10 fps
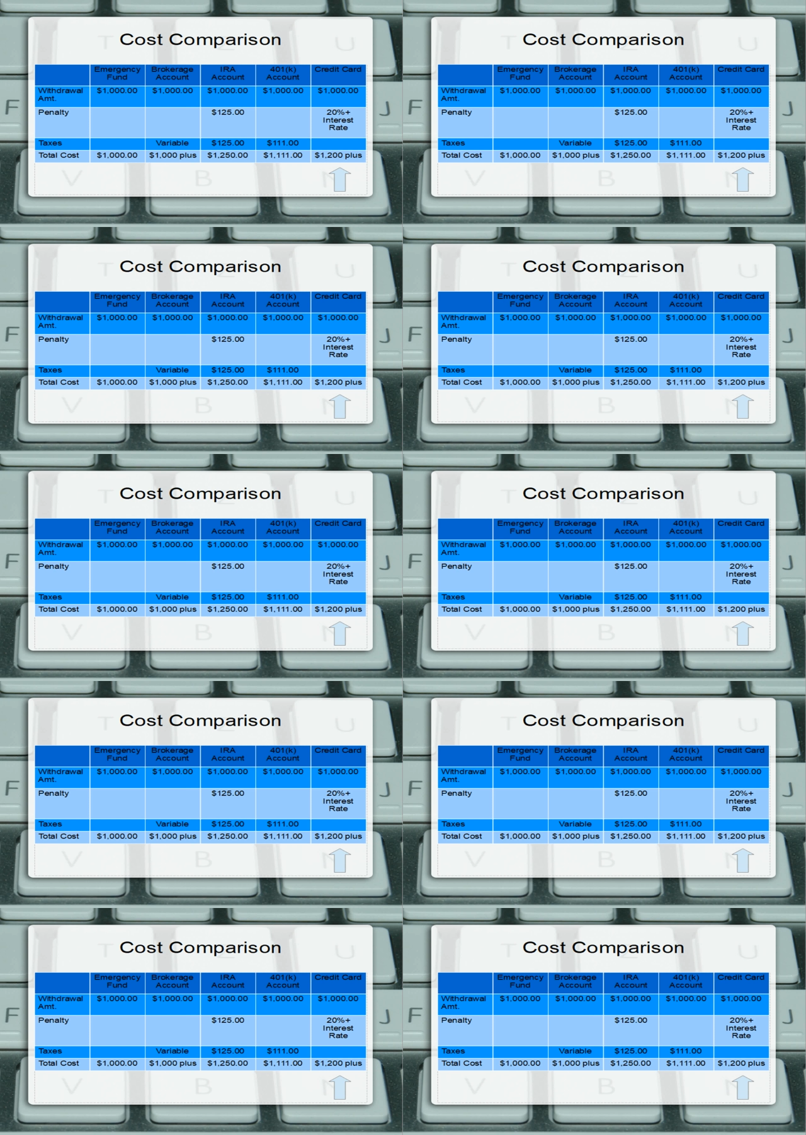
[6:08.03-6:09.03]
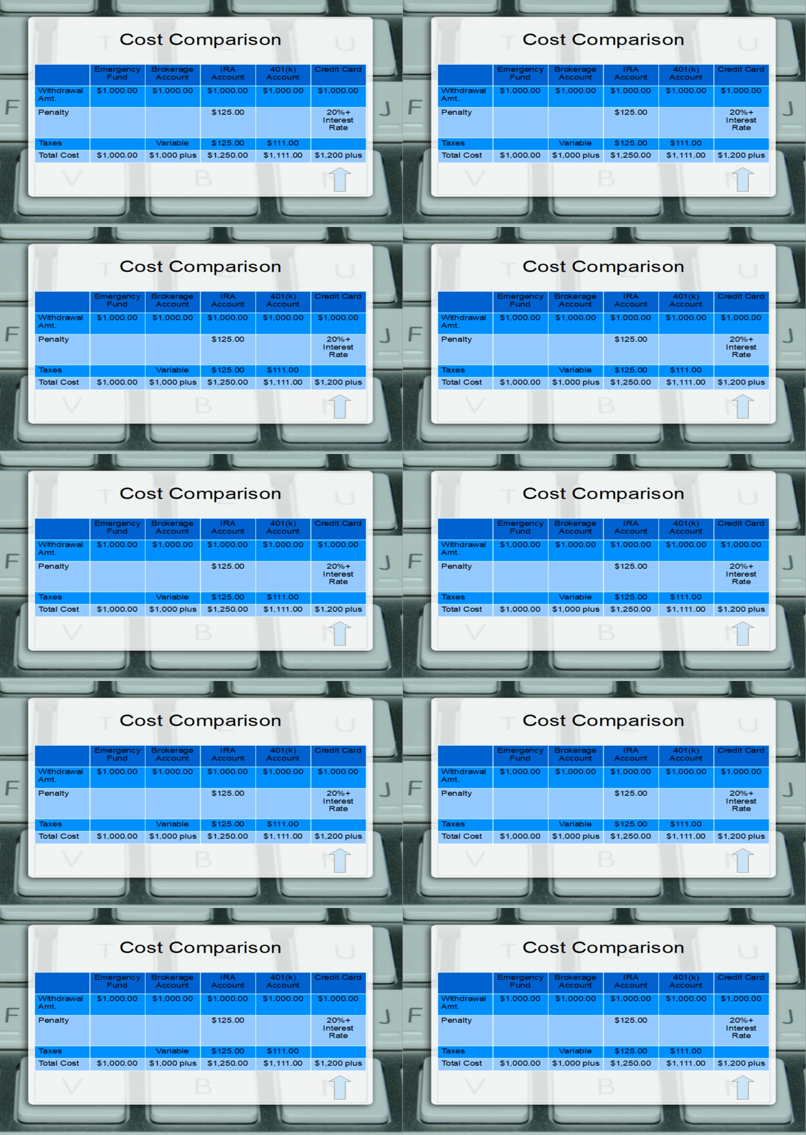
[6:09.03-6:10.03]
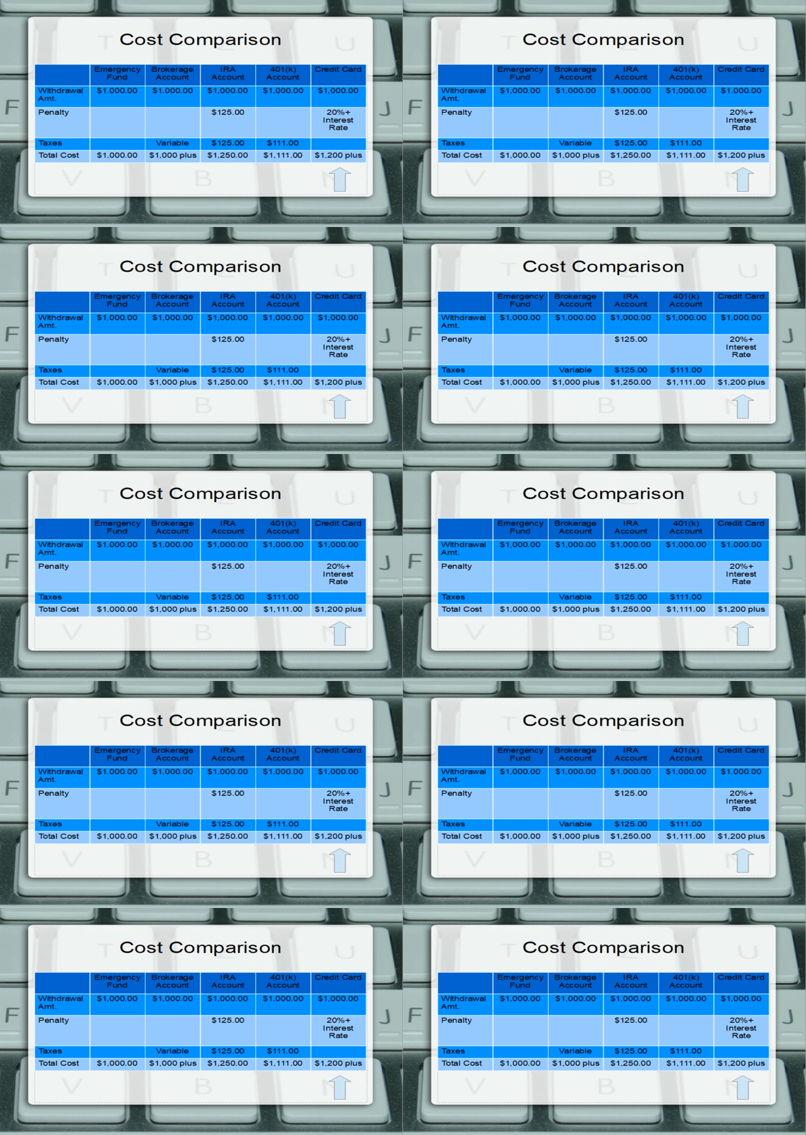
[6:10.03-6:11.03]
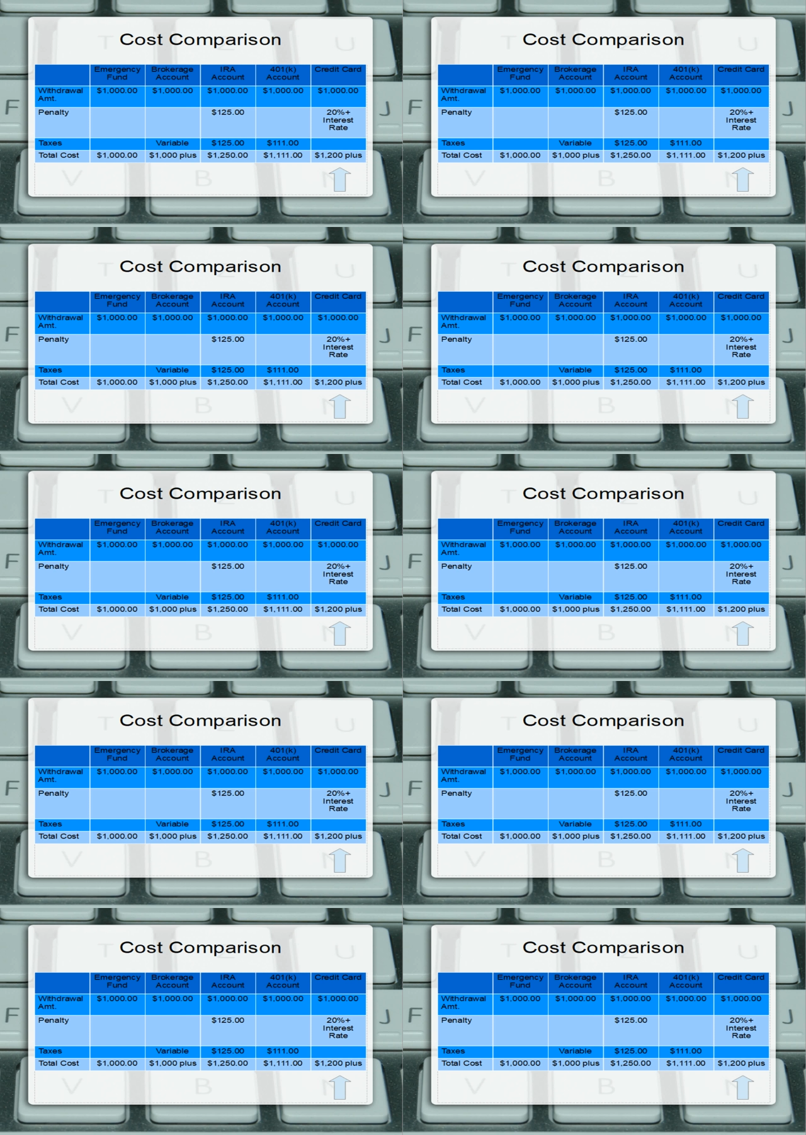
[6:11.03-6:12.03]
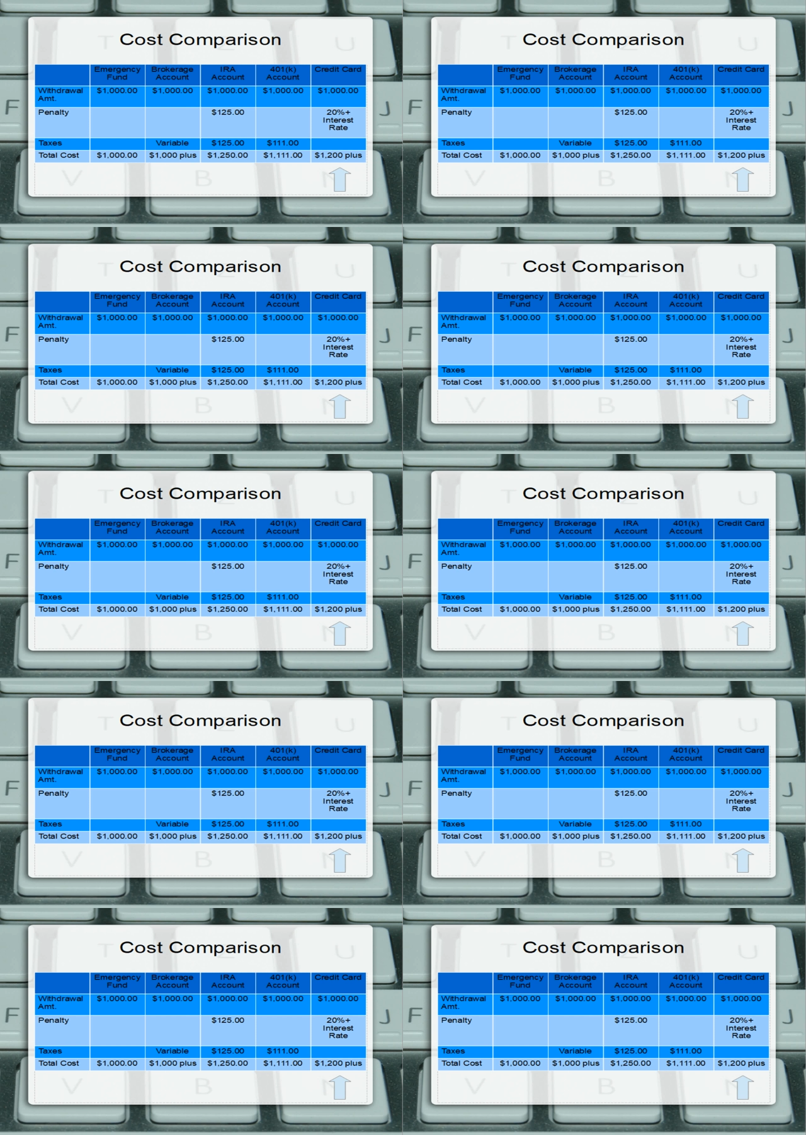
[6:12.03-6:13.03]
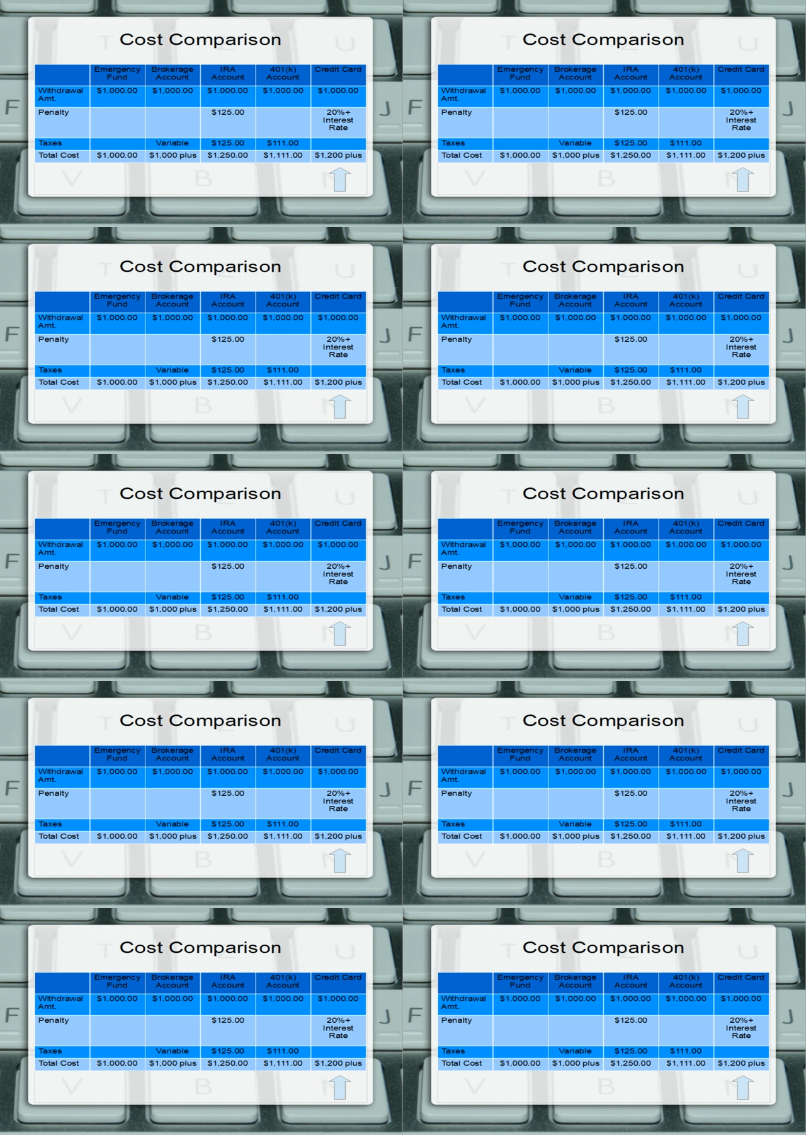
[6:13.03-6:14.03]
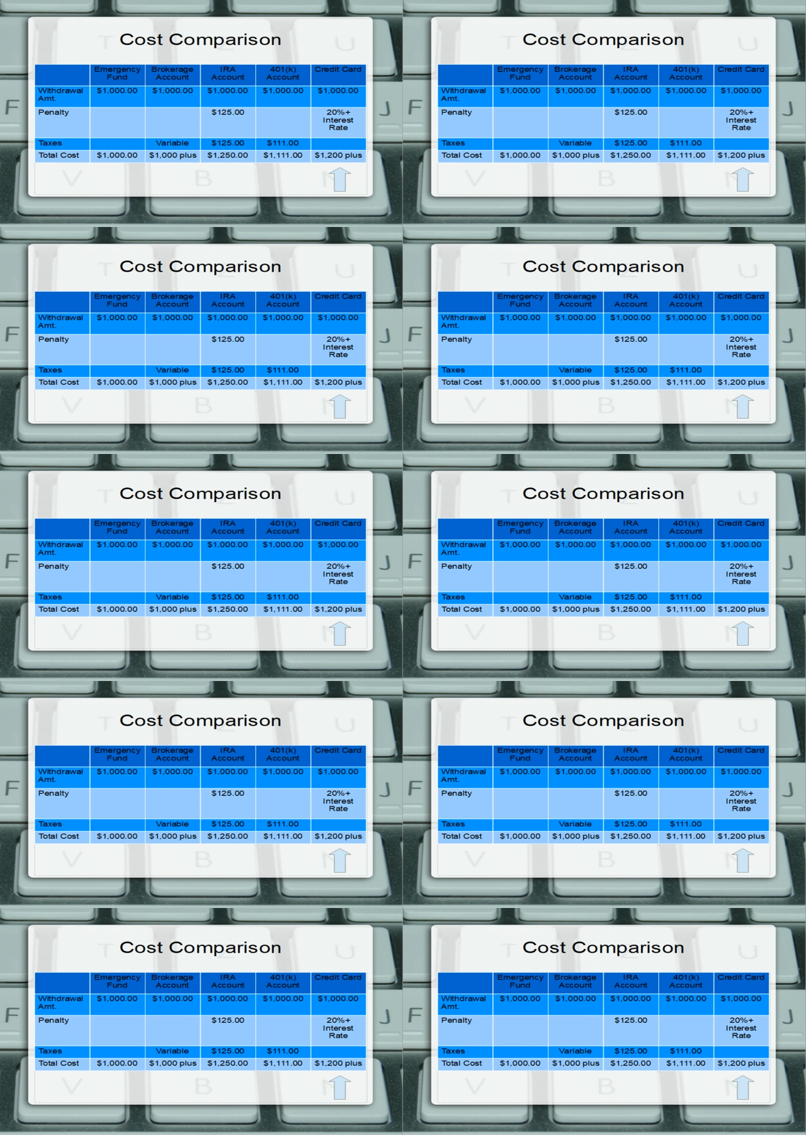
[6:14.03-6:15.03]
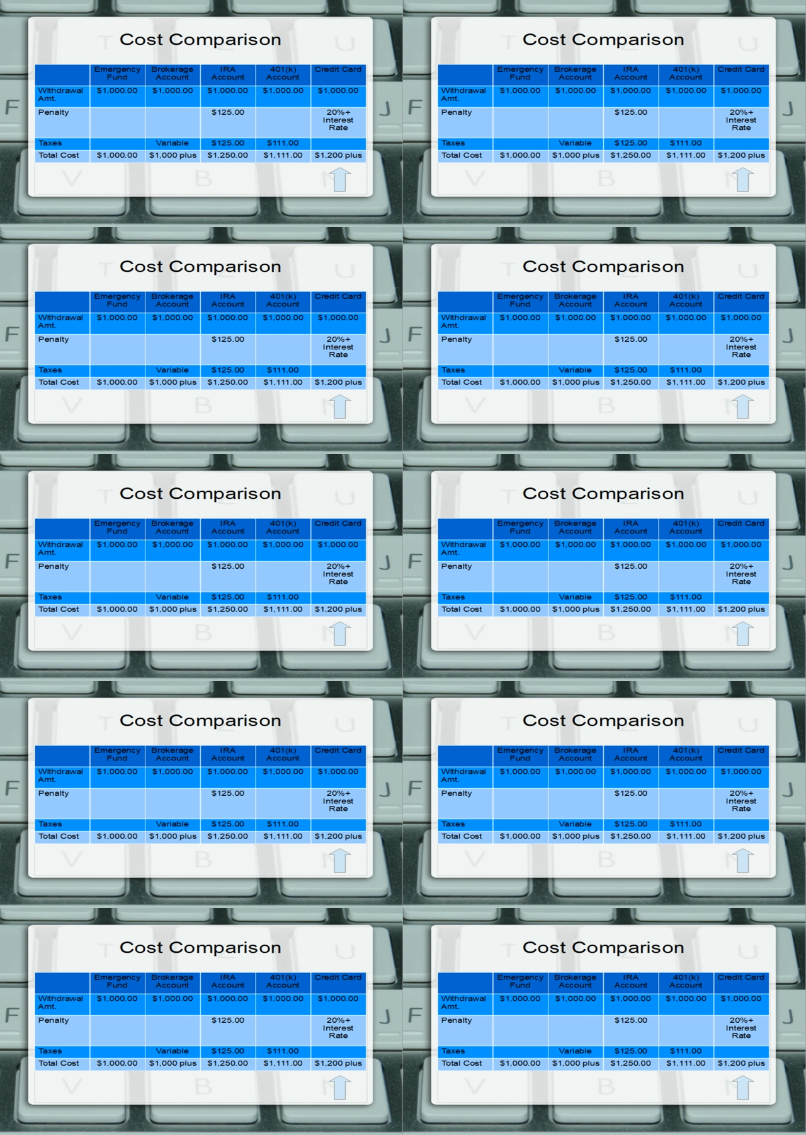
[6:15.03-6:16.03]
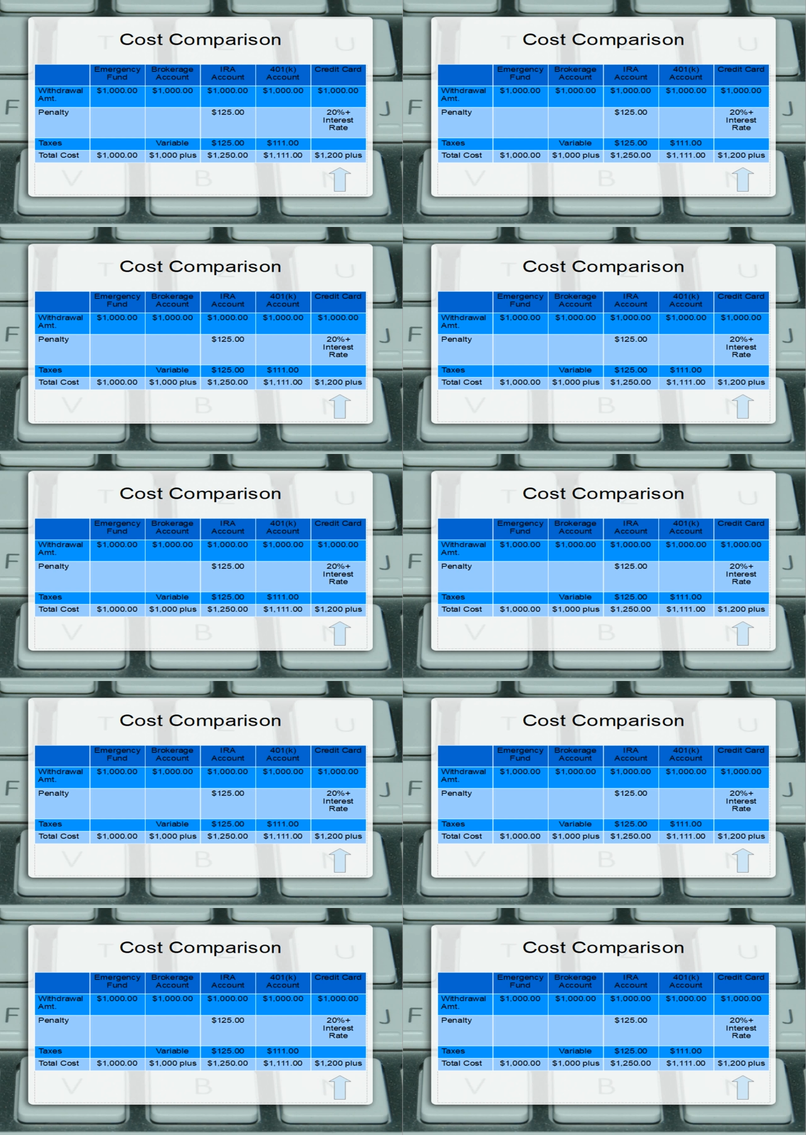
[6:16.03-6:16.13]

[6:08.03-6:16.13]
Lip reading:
No face is visible, so there are no lips to read.